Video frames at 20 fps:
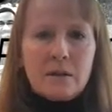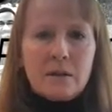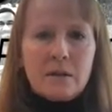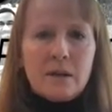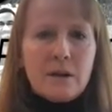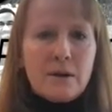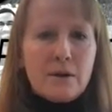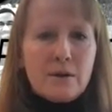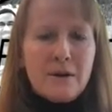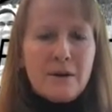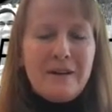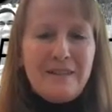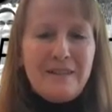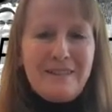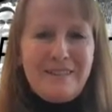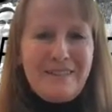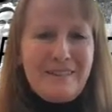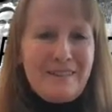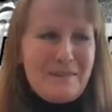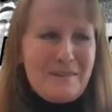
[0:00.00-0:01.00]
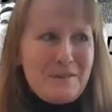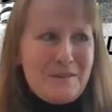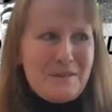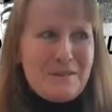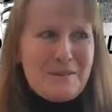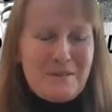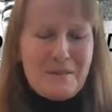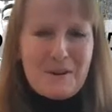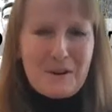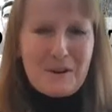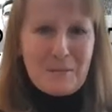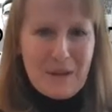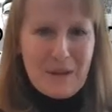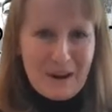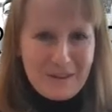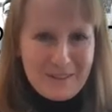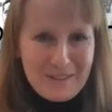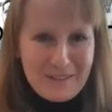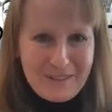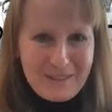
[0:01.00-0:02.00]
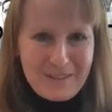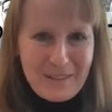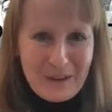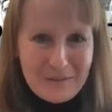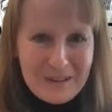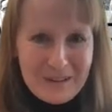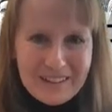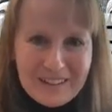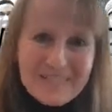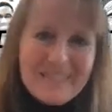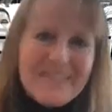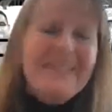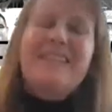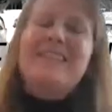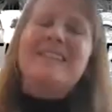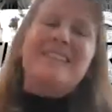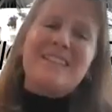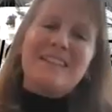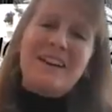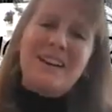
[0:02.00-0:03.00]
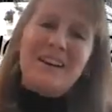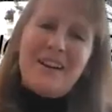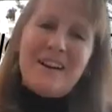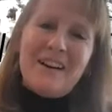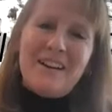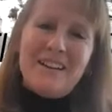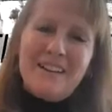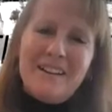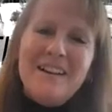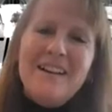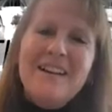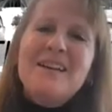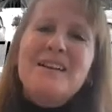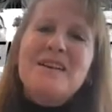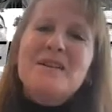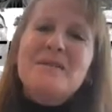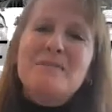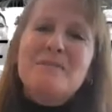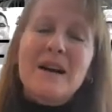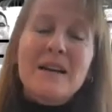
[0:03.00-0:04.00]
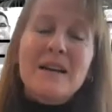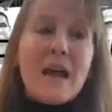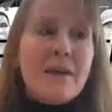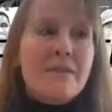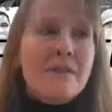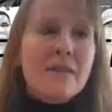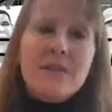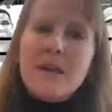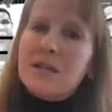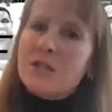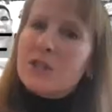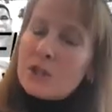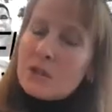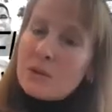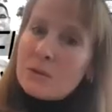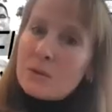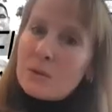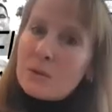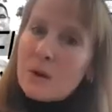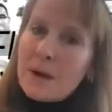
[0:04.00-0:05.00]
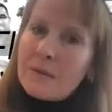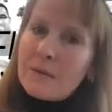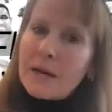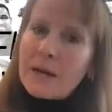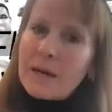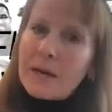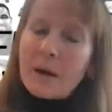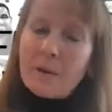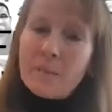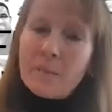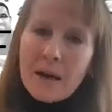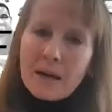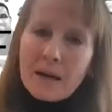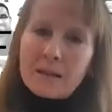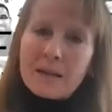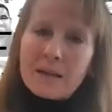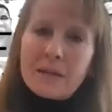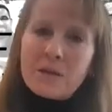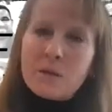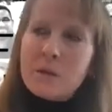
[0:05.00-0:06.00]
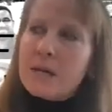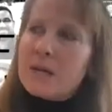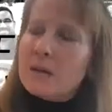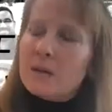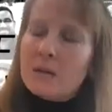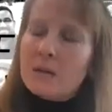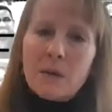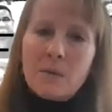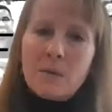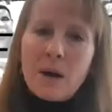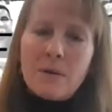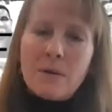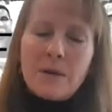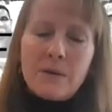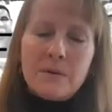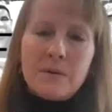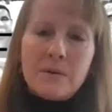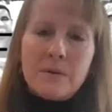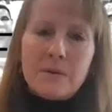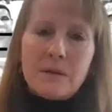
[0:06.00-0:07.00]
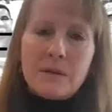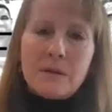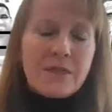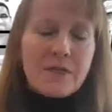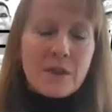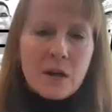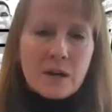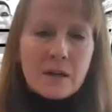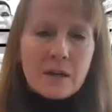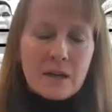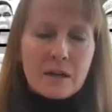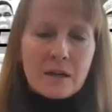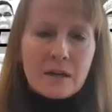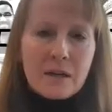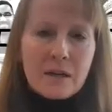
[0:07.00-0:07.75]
You know, they're your parents, dummy, you know, and then they do, and they come back the next week and they're like, wow, that was cathartic.